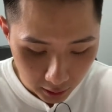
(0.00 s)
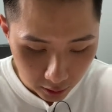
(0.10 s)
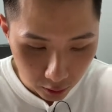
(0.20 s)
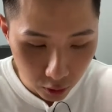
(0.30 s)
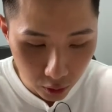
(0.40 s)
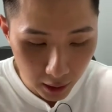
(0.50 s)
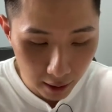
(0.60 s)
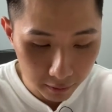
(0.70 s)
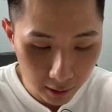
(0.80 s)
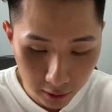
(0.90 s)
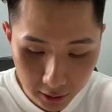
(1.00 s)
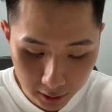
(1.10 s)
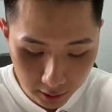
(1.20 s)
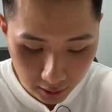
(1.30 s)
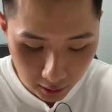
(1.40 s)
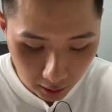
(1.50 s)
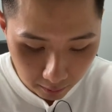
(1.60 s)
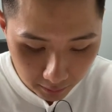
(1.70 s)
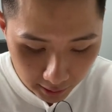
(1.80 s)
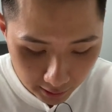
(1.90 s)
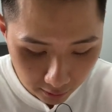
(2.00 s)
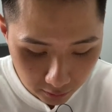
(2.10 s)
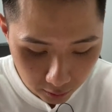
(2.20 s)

you should have gotten instead of